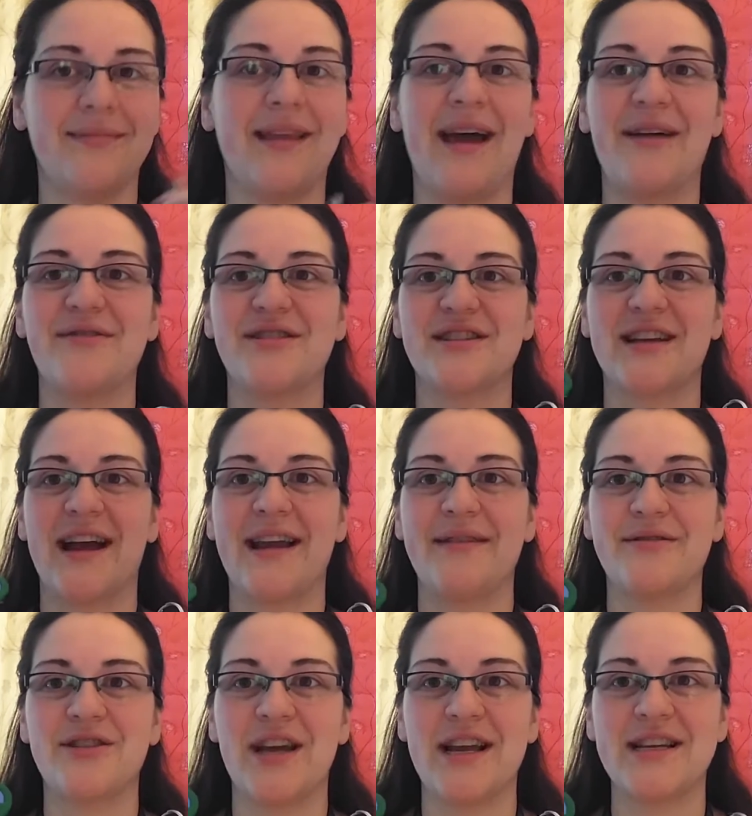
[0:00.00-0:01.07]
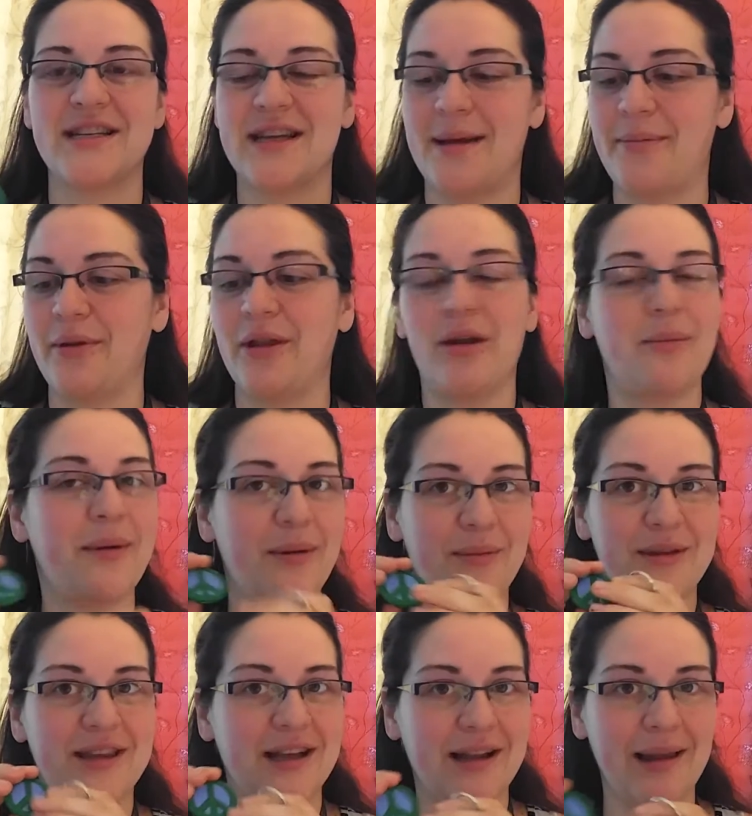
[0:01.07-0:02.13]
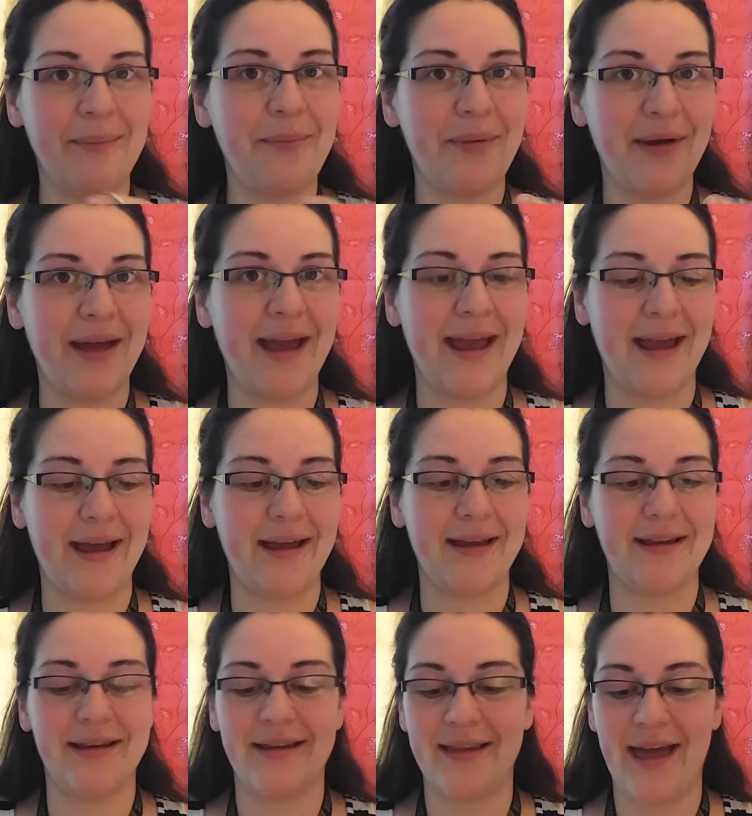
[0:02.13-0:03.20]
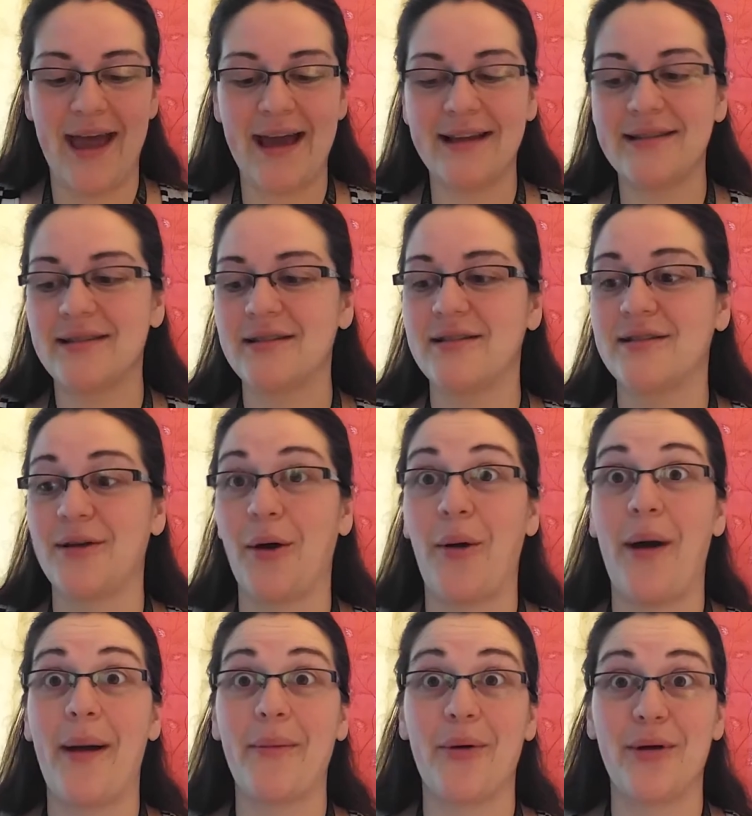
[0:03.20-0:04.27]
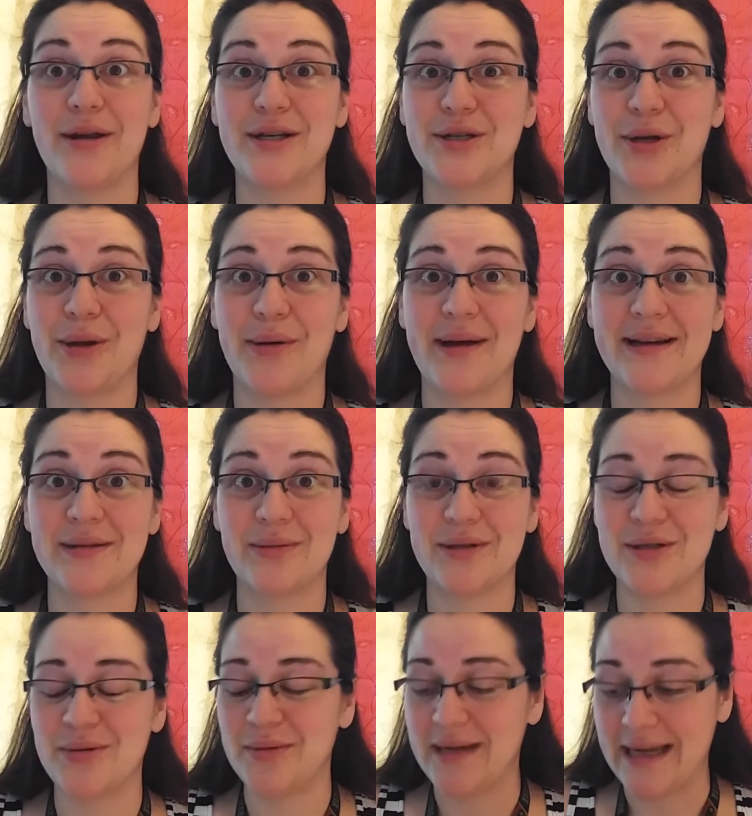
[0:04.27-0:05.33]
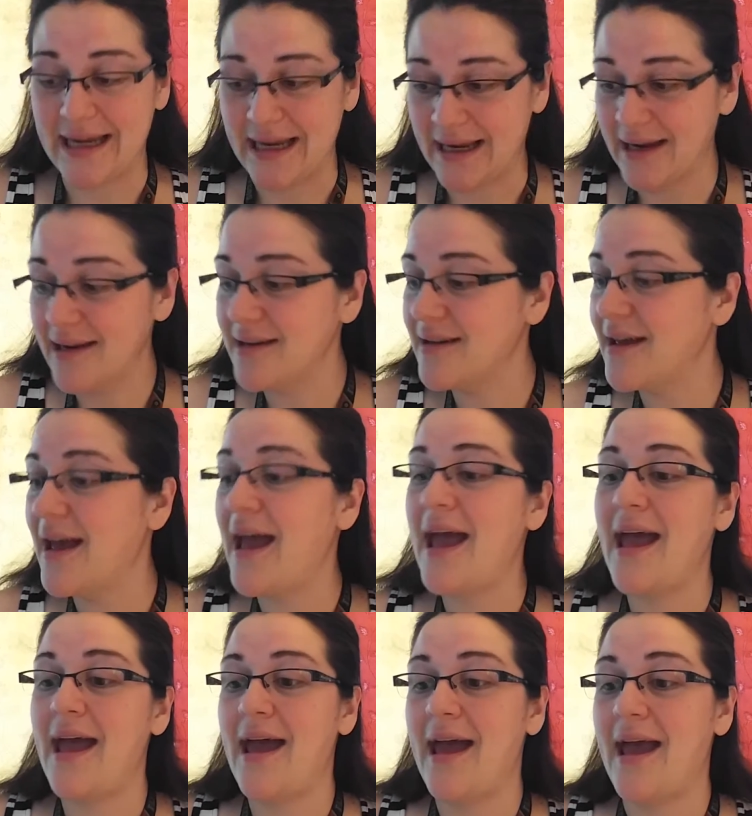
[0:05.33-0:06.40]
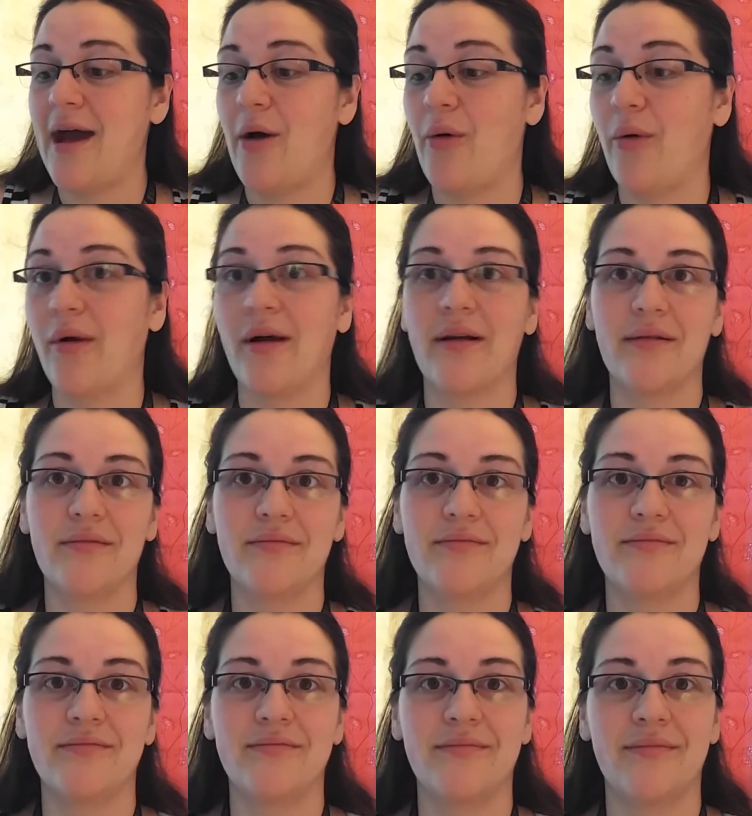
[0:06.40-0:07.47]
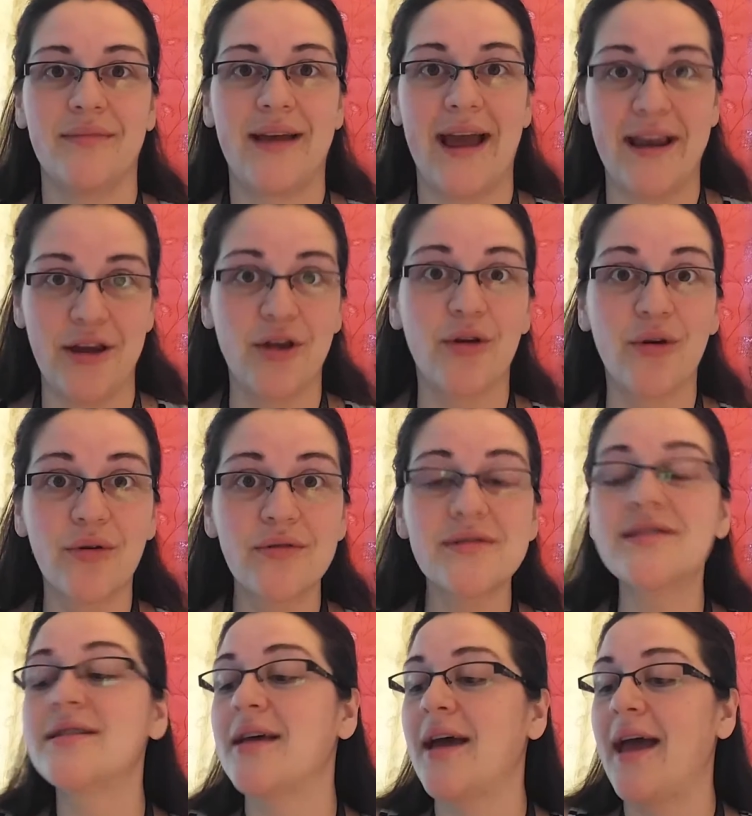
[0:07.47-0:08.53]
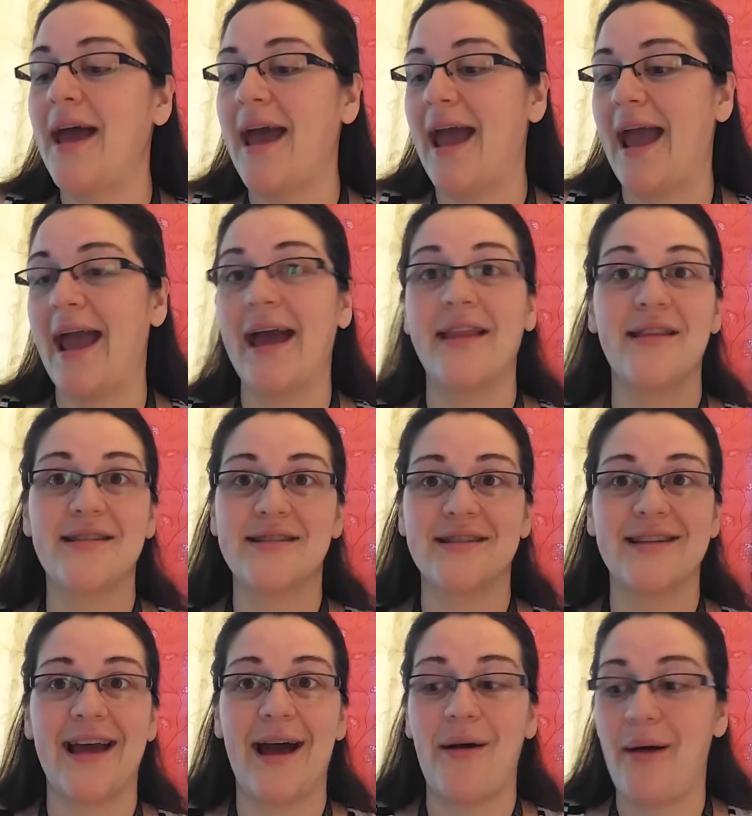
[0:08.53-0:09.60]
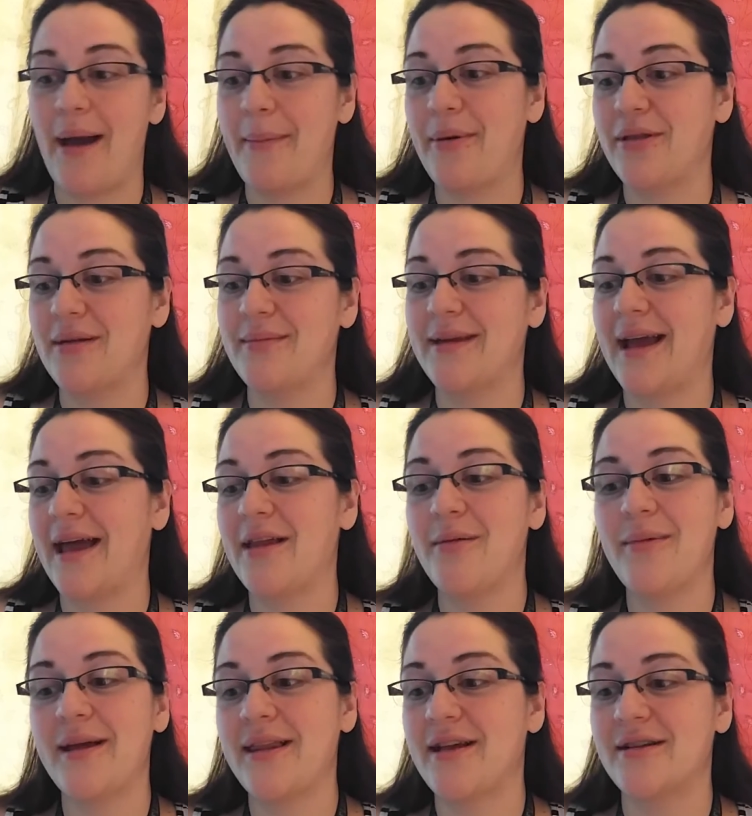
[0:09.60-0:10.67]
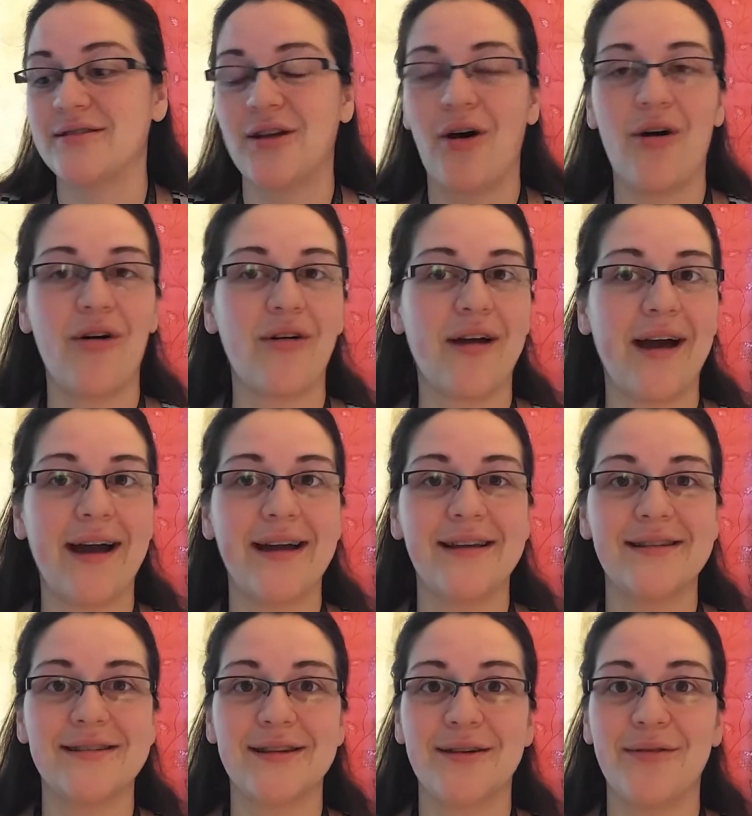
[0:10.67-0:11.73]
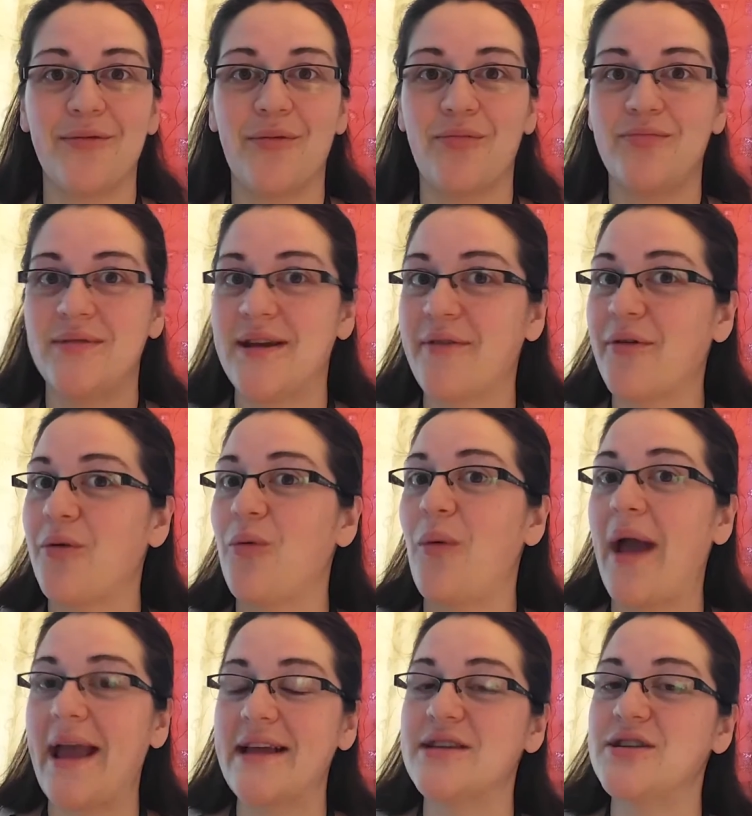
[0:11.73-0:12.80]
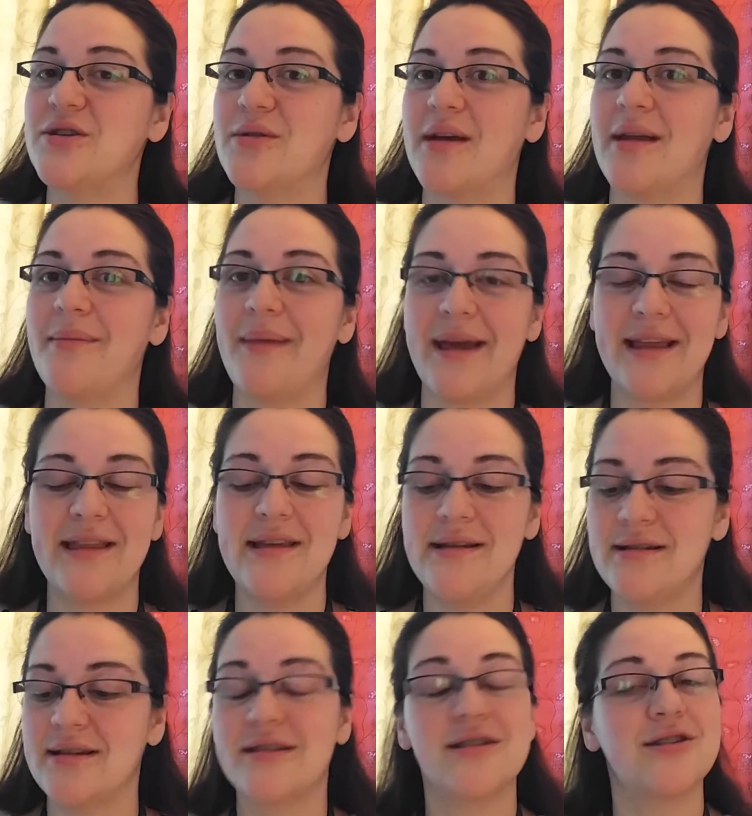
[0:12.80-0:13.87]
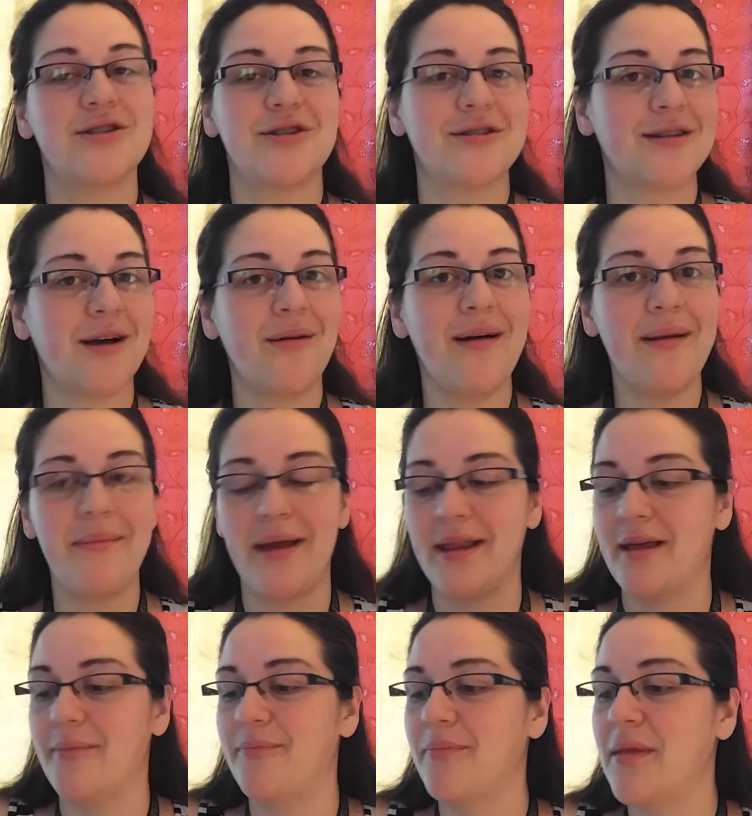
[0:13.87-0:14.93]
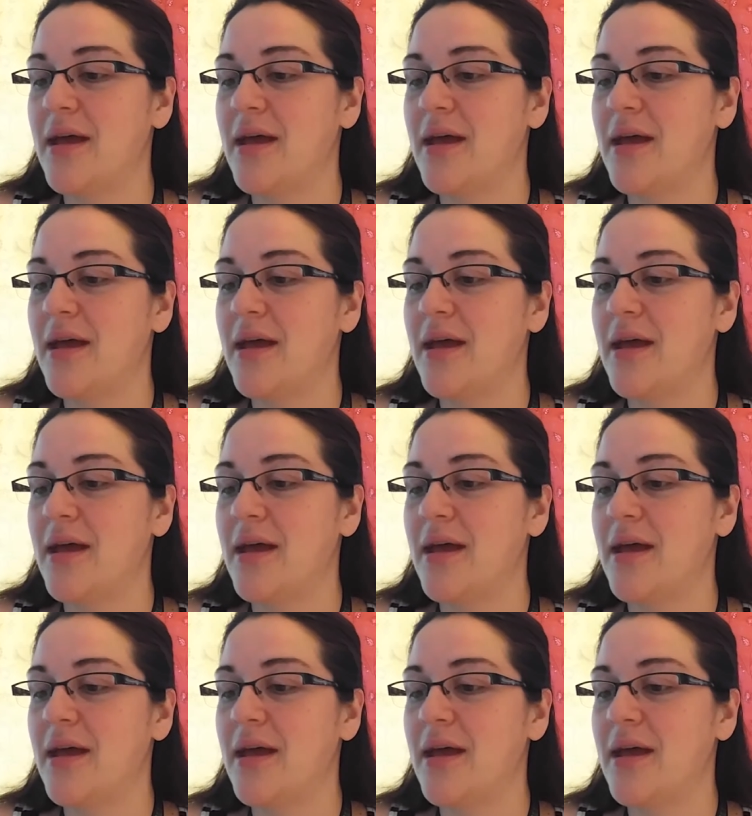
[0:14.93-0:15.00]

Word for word: I've just kind of changed it up a little bit with the clip and that. So I'm going to show you guys what you need or can use. And this is how I put them together, but there's all kinds of different ways you can make these. This is just how I made them.